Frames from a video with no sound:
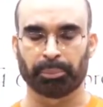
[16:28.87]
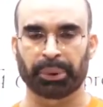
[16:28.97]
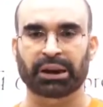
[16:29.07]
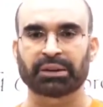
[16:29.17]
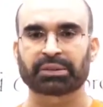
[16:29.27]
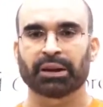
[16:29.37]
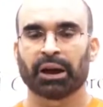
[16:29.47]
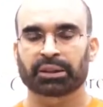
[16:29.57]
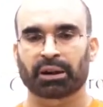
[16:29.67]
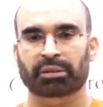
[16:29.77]
because
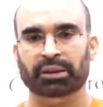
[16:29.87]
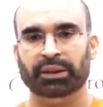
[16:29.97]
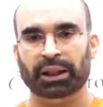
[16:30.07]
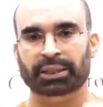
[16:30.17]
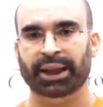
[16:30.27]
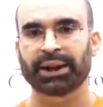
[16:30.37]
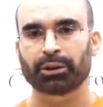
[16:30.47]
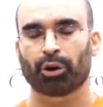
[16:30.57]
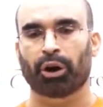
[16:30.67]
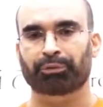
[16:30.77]
the
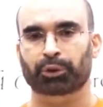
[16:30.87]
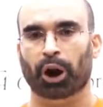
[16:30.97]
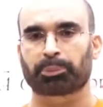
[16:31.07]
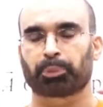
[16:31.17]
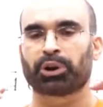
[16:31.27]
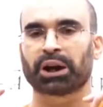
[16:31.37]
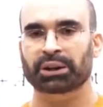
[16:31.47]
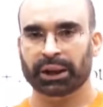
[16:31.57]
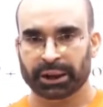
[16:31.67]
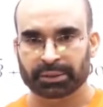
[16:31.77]
resultant of dot
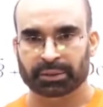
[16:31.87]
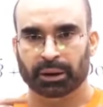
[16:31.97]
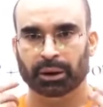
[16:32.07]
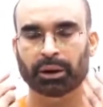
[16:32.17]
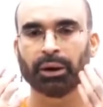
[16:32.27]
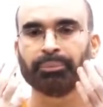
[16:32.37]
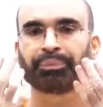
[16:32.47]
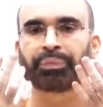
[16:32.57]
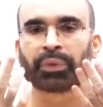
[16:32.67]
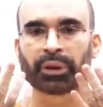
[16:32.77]
product is a
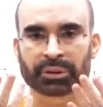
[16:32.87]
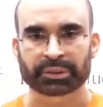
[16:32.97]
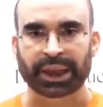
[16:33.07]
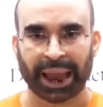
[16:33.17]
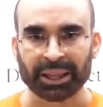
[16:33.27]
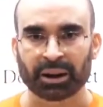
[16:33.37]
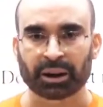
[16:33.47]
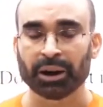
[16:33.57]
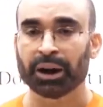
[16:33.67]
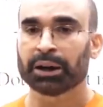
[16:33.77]

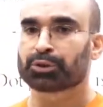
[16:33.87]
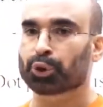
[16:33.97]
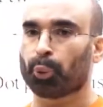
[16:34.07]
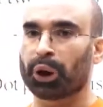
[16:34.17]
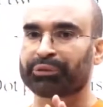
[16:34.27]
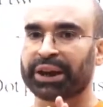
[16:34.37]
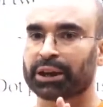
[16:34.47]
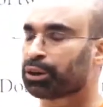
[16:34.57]
scalar, so what we can